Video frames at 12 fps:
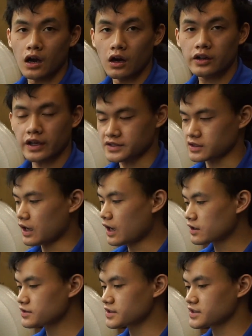Okay, so
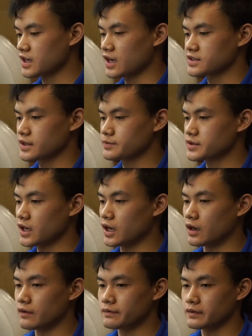how does this concept
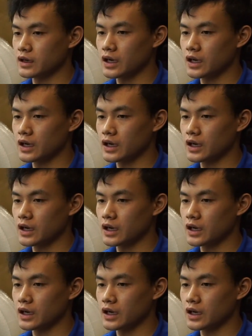of